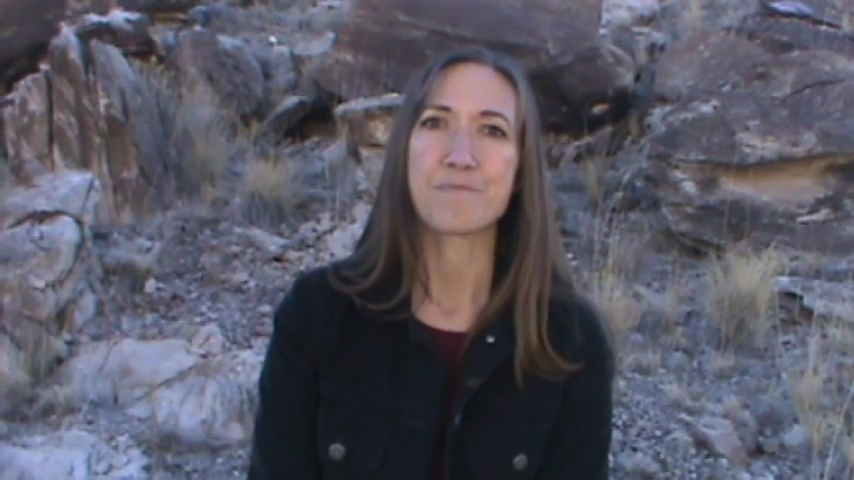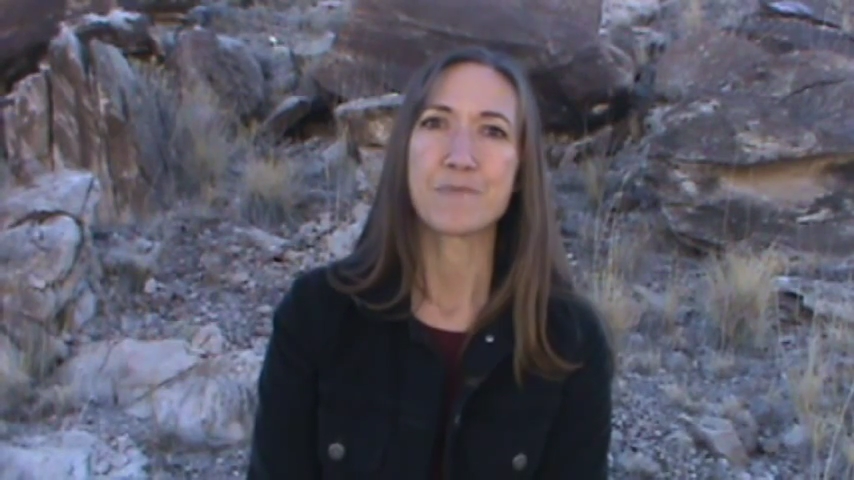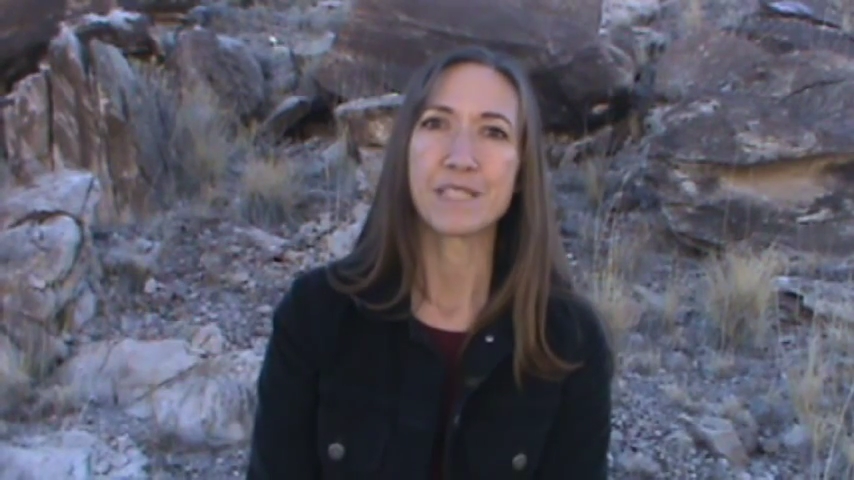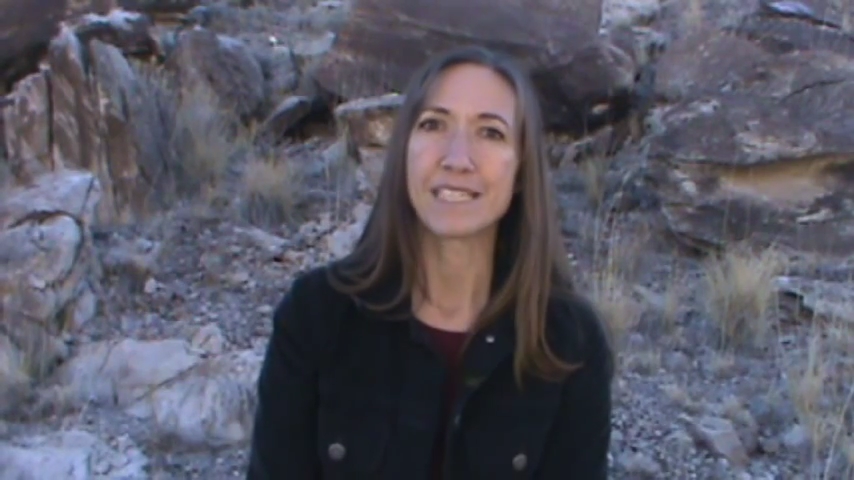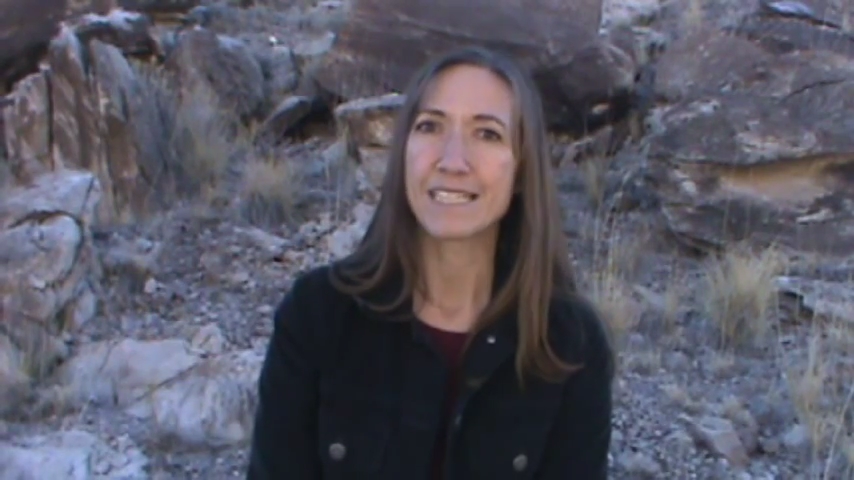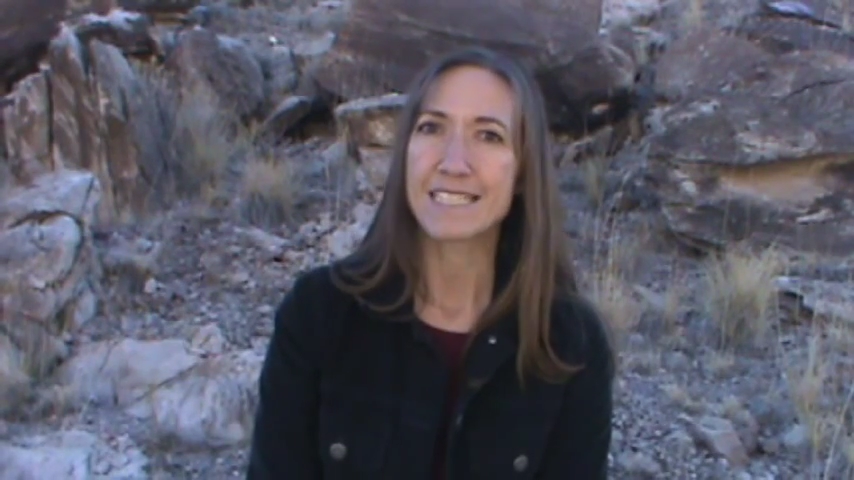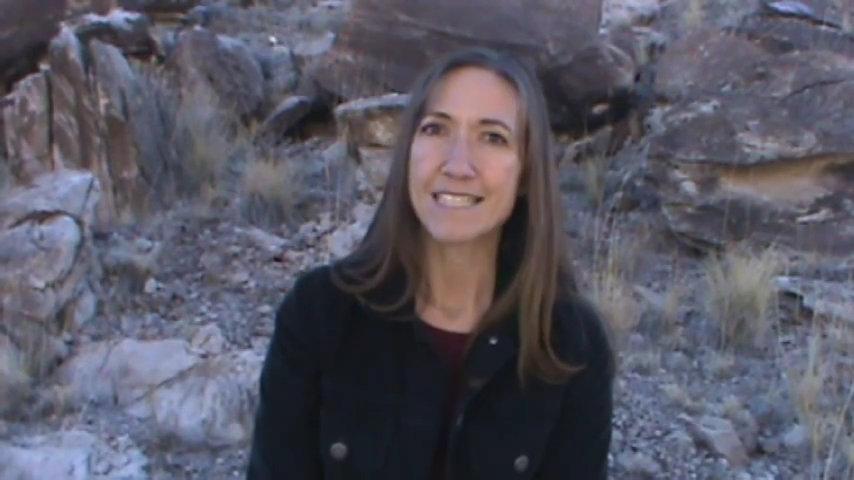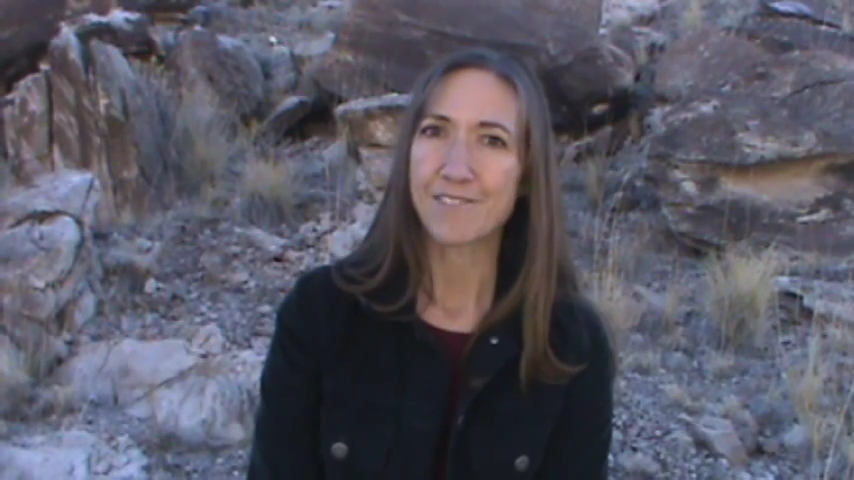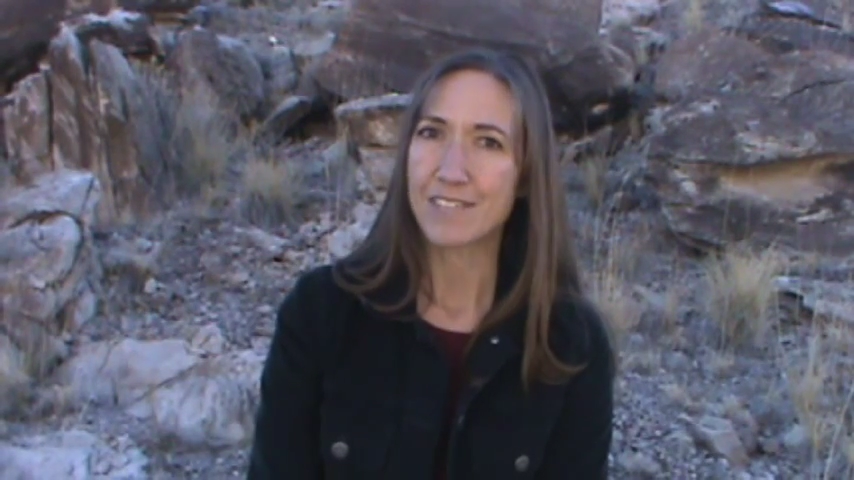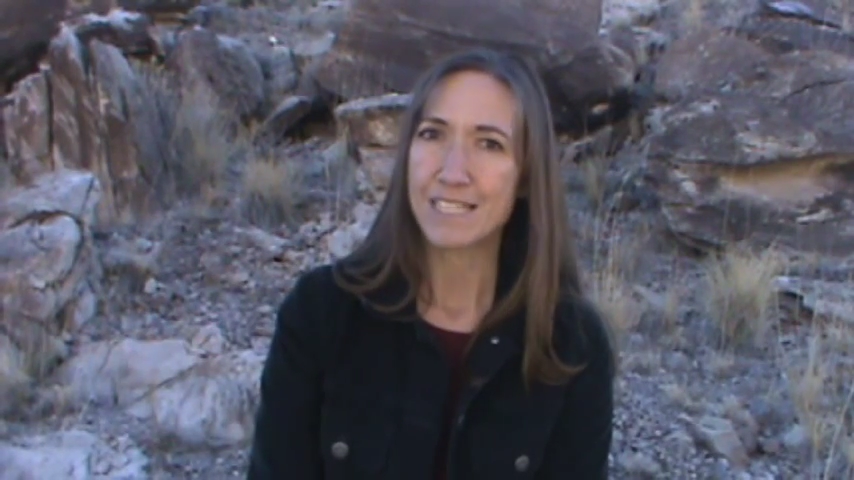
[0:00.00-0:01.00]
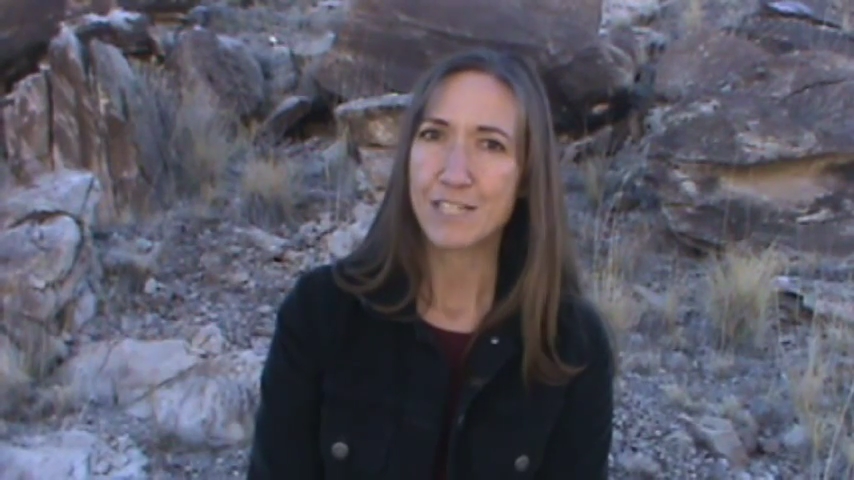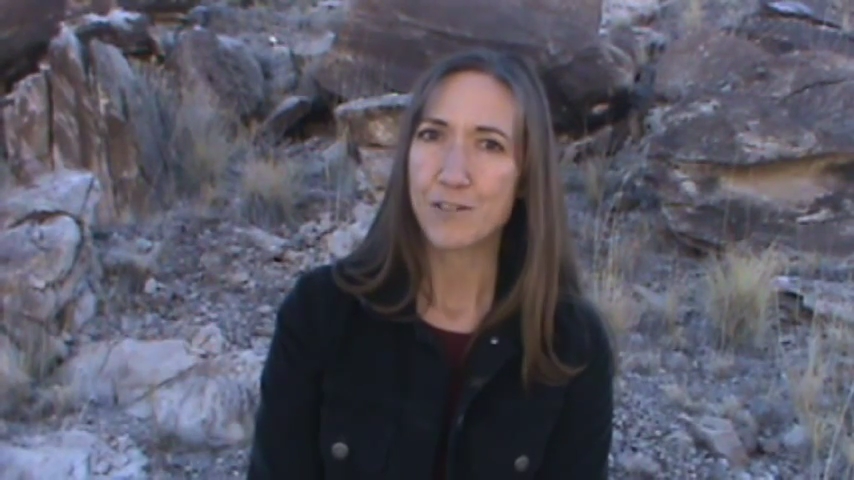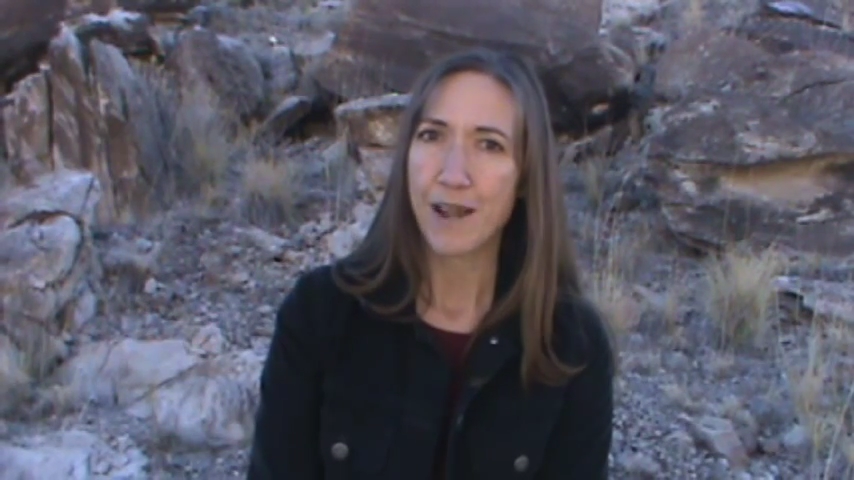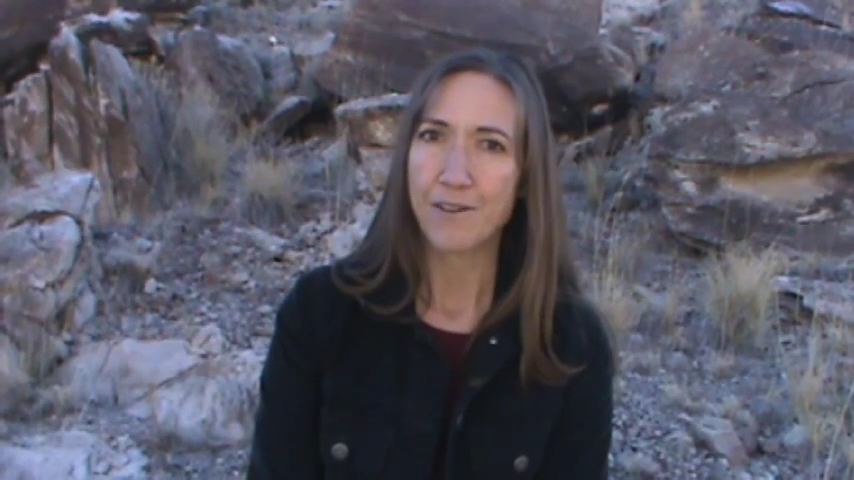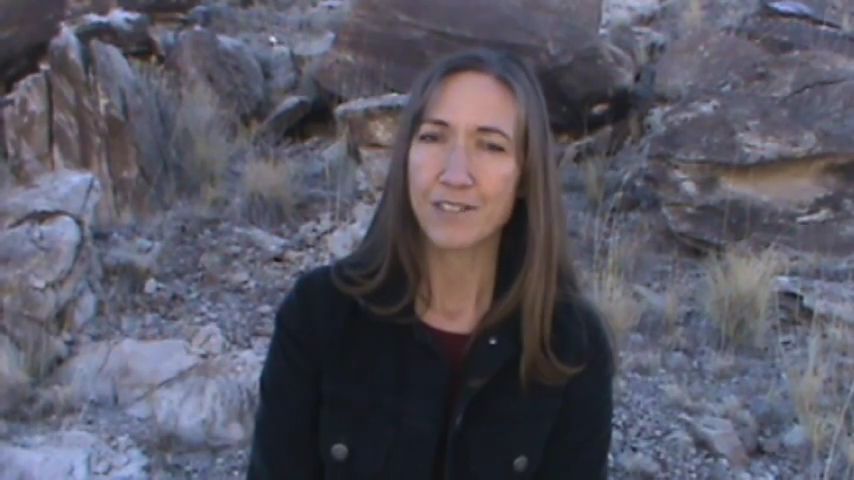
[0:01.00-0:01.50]
Building a
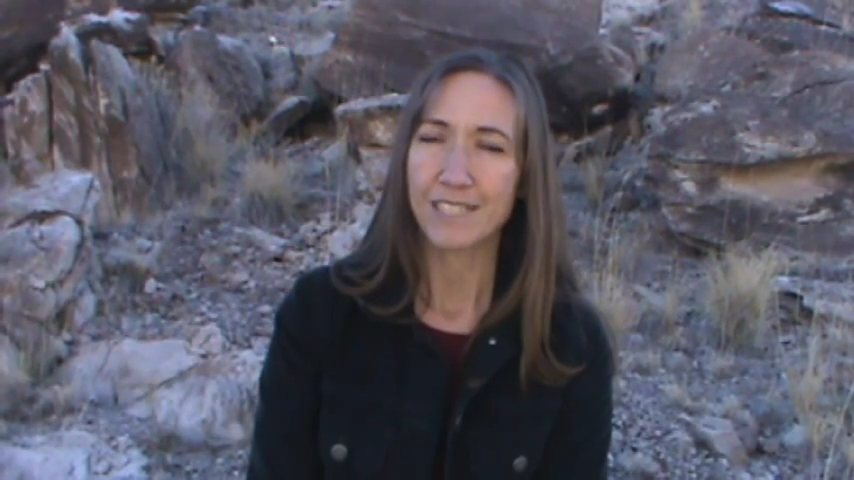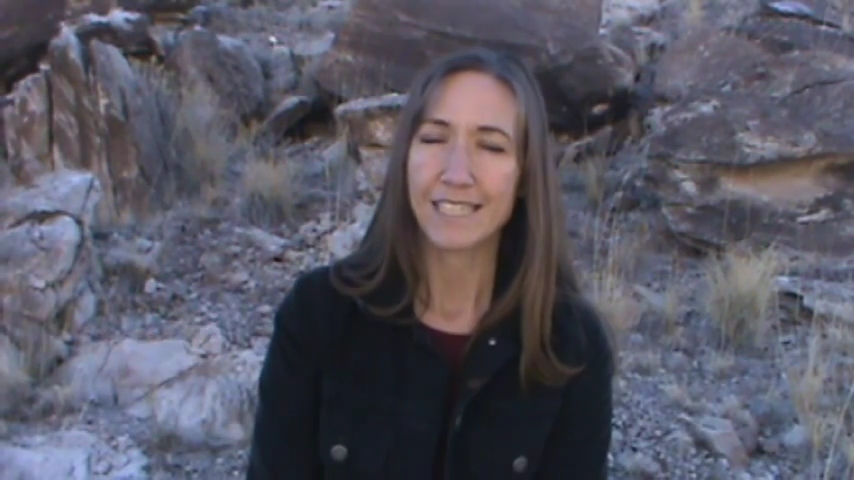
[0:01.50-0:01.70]
72-Hour